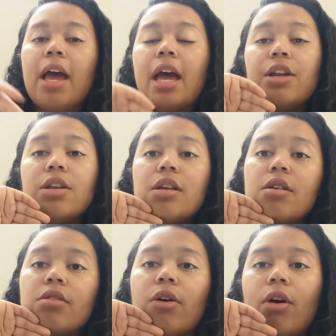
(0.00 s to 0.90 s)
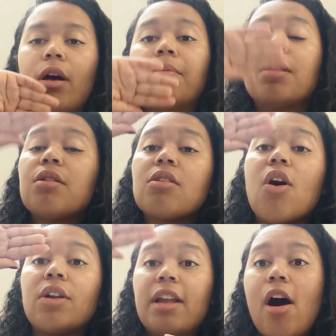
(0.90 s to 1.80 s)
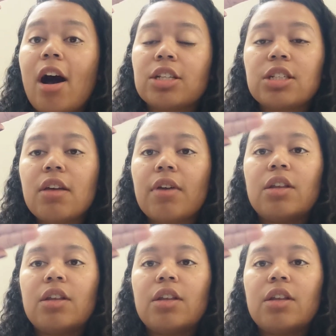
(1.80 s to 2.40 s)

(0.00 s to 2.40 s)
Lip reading: And these are this is called an octave,